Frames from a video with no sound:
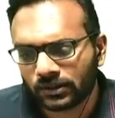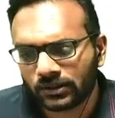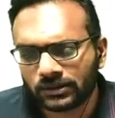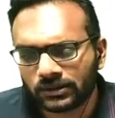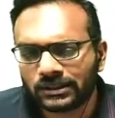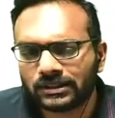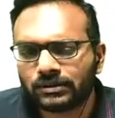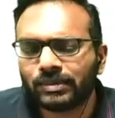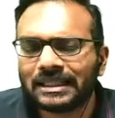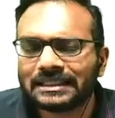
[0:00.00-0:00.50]
So
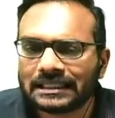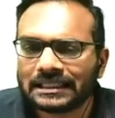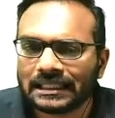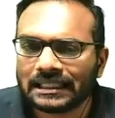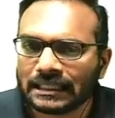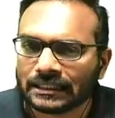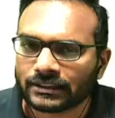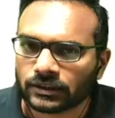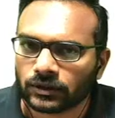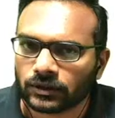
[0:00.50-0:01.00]
it's basically
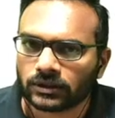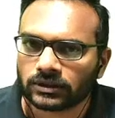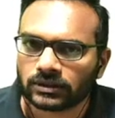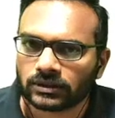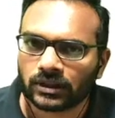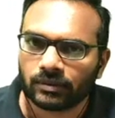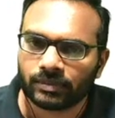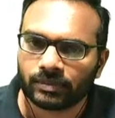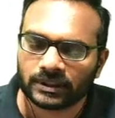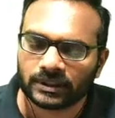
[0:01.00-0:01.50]
x dot
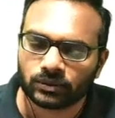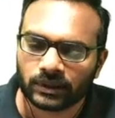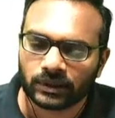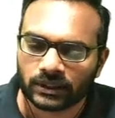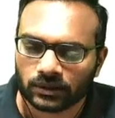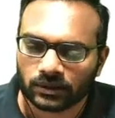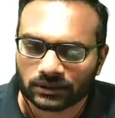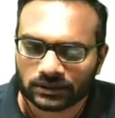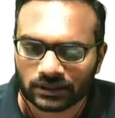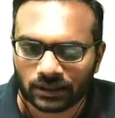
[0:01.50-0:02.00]
square plus y
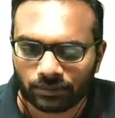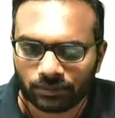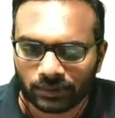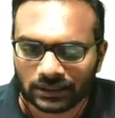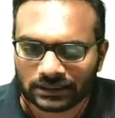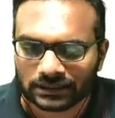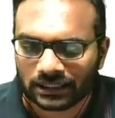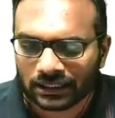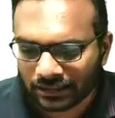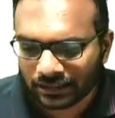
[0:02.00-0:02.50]
dot square plus
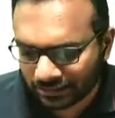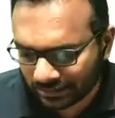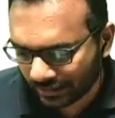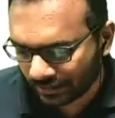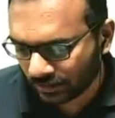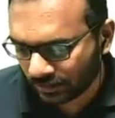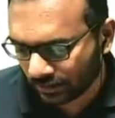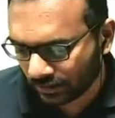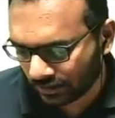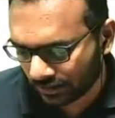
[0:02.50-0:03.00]
z
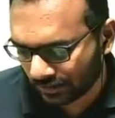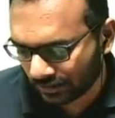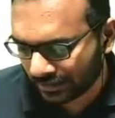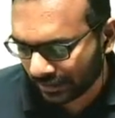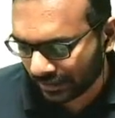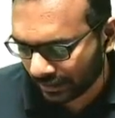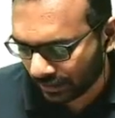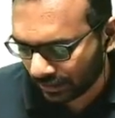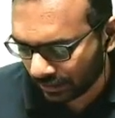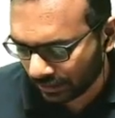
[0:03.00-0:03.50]

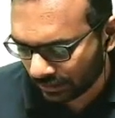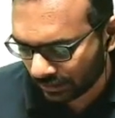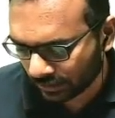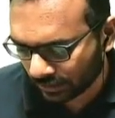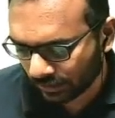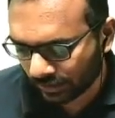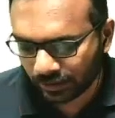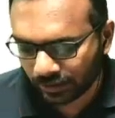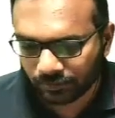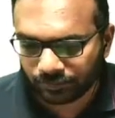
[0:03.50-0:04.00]
dot
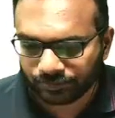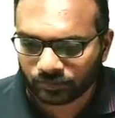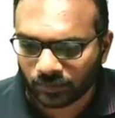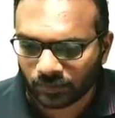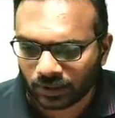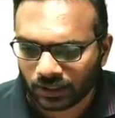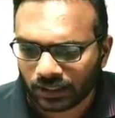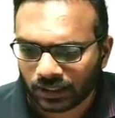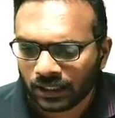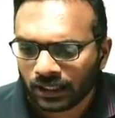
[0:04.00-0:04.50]
square.
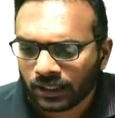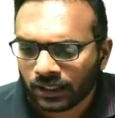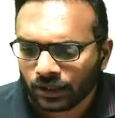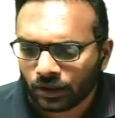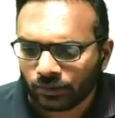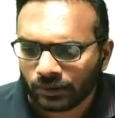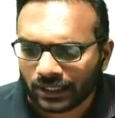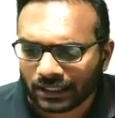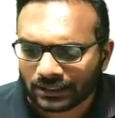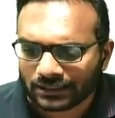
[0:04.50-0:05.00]
Okay. Now
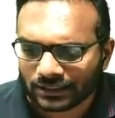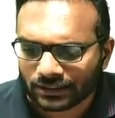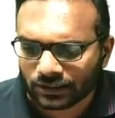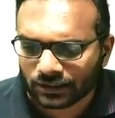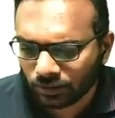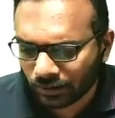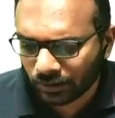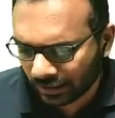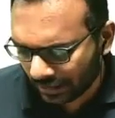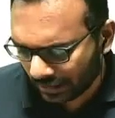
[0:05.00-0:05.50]
we can just
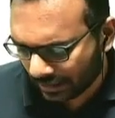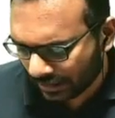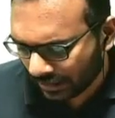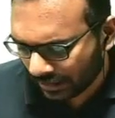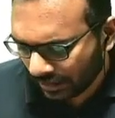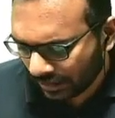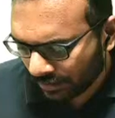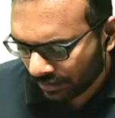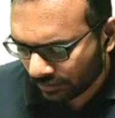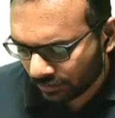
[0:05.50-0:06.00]
look at,
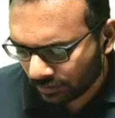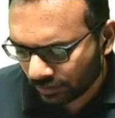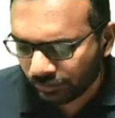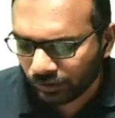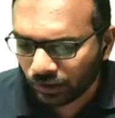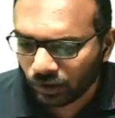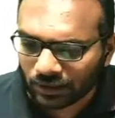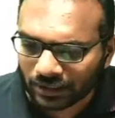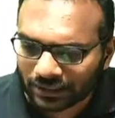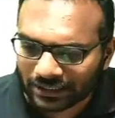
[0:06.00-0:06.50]
so we
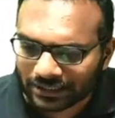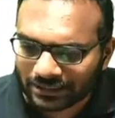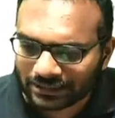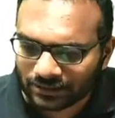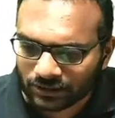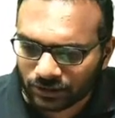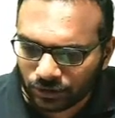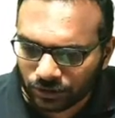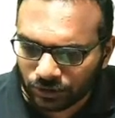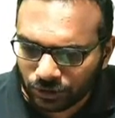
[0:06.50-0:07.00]
already
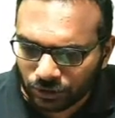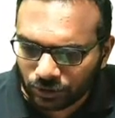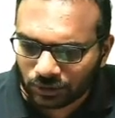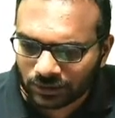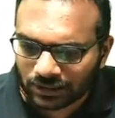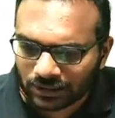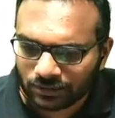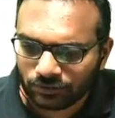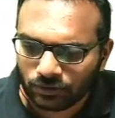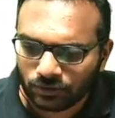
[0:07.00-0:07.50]

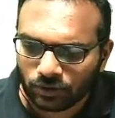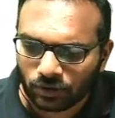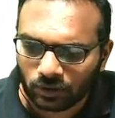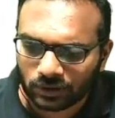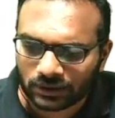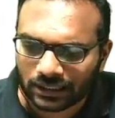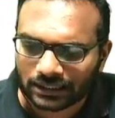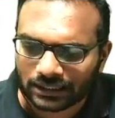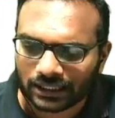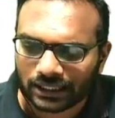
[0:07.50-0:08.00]
know
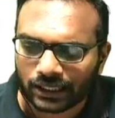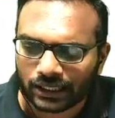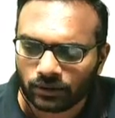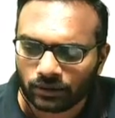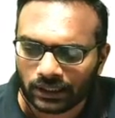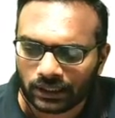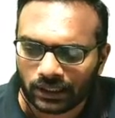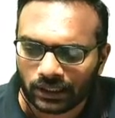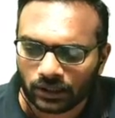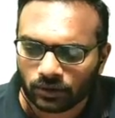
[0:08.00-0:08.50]
that the
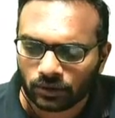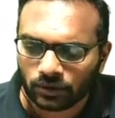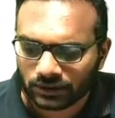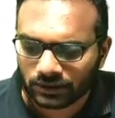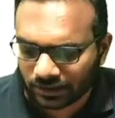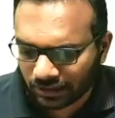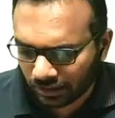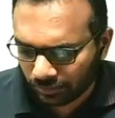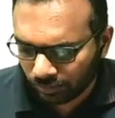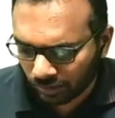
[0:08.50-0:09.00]
canonically
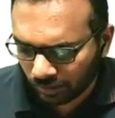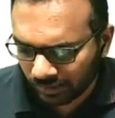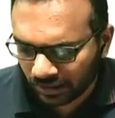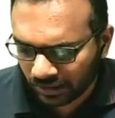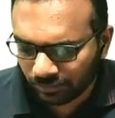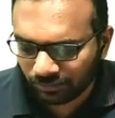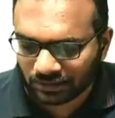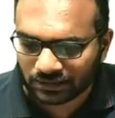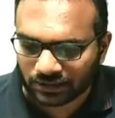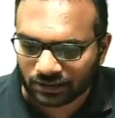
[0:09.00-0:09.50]
conjugate momentum
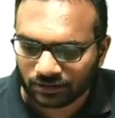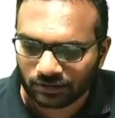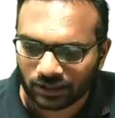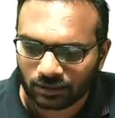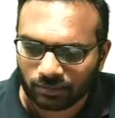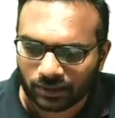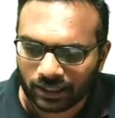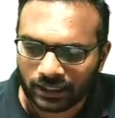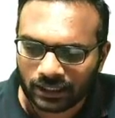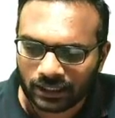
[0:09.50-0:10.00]
is given
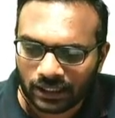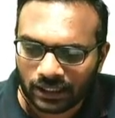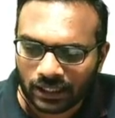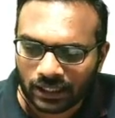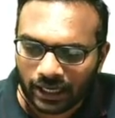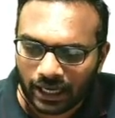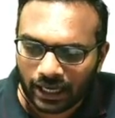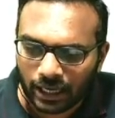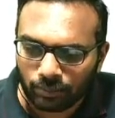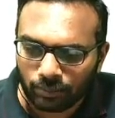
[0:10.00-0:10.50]
by
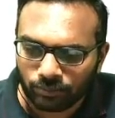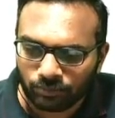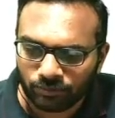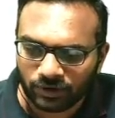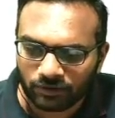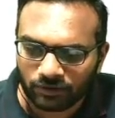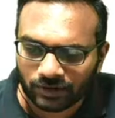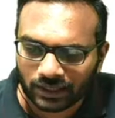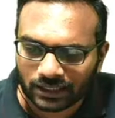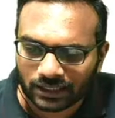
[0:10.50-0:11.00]
mv
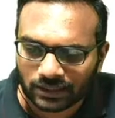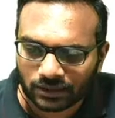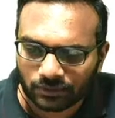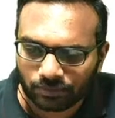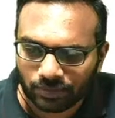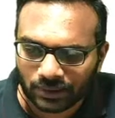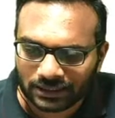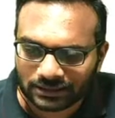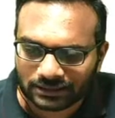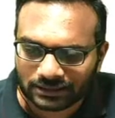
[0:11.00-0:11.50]
vector
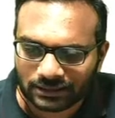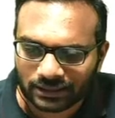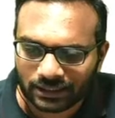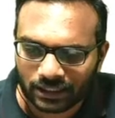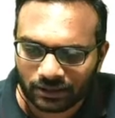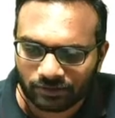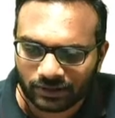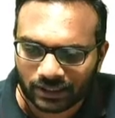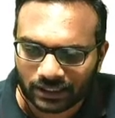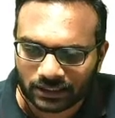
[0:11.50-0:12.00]
plus e
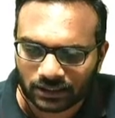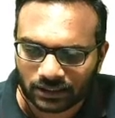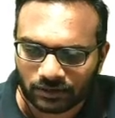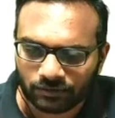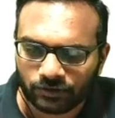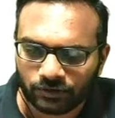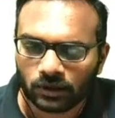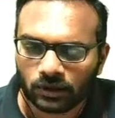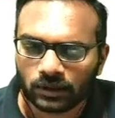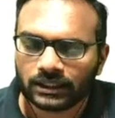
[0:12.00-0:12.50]
vector. We
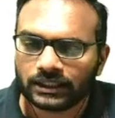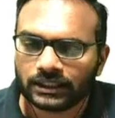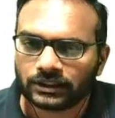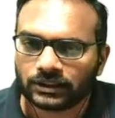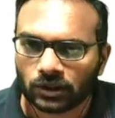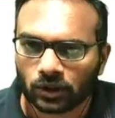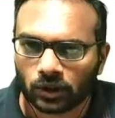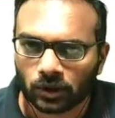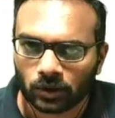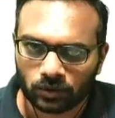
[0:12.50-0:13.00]
already
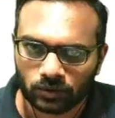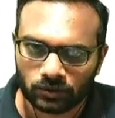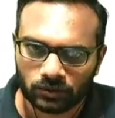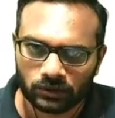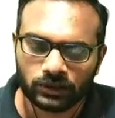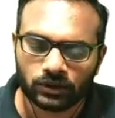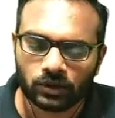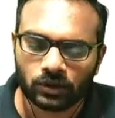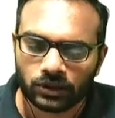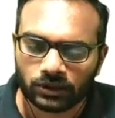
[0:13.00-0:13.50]
saw, in
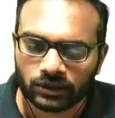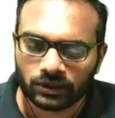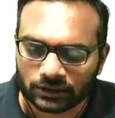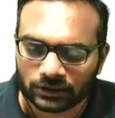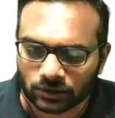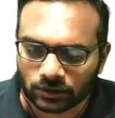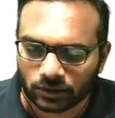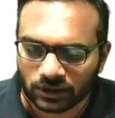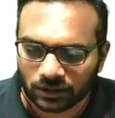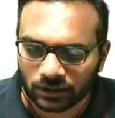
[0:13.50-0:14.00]
order to
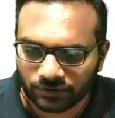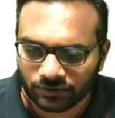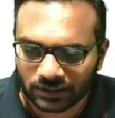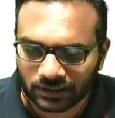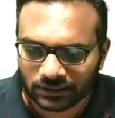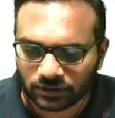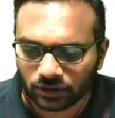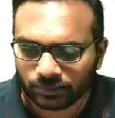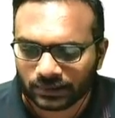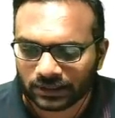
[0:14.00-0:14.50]
exclude the first
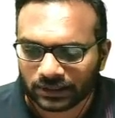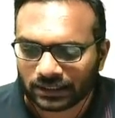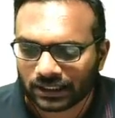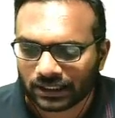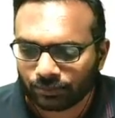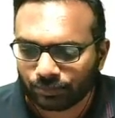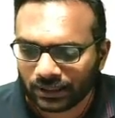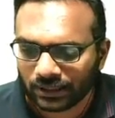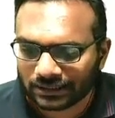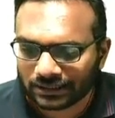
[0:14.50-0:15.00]
option, that
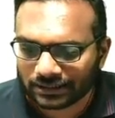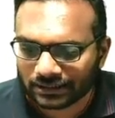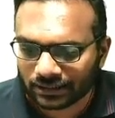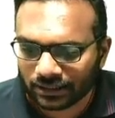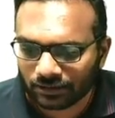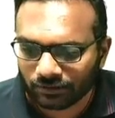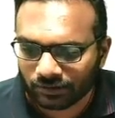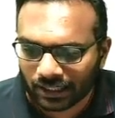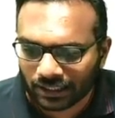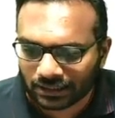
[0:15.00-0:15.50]
p is
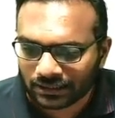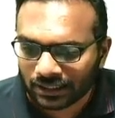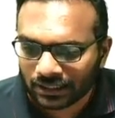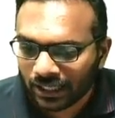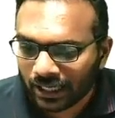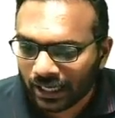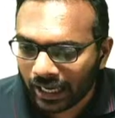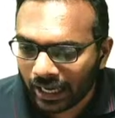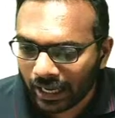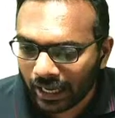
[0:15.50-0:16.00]
given as
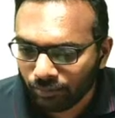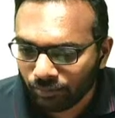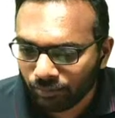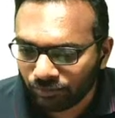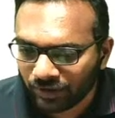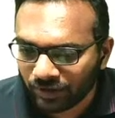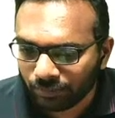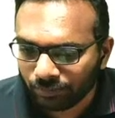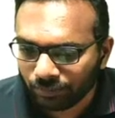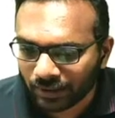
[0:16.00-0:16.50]

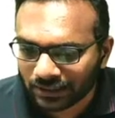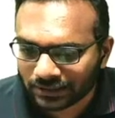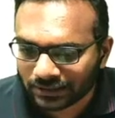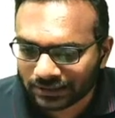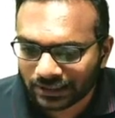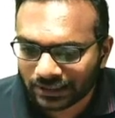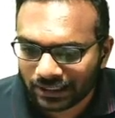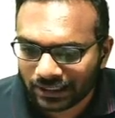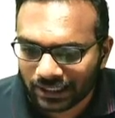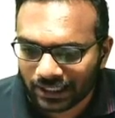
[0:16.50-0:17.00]
mv plus
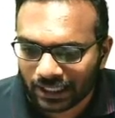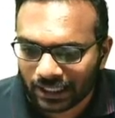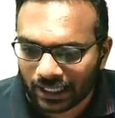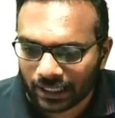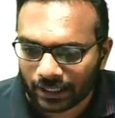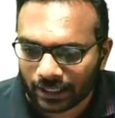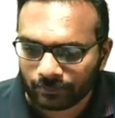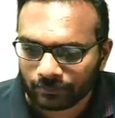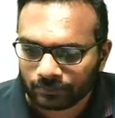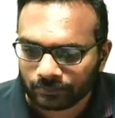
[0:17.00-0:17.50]
ea.
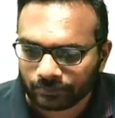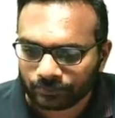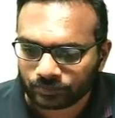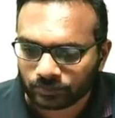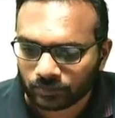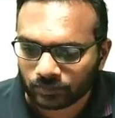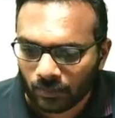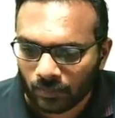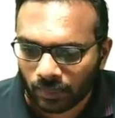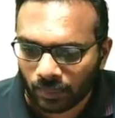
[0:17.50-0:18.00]

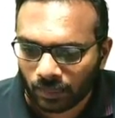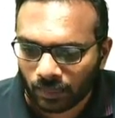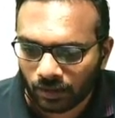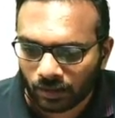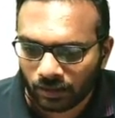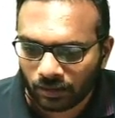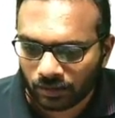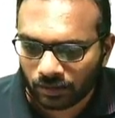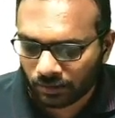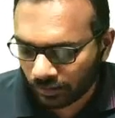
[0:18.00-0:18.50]

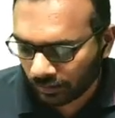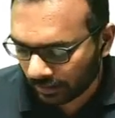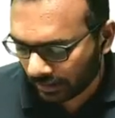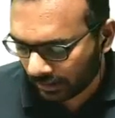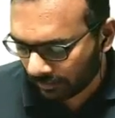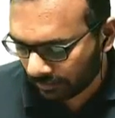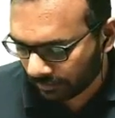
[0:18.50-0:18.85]
Okay.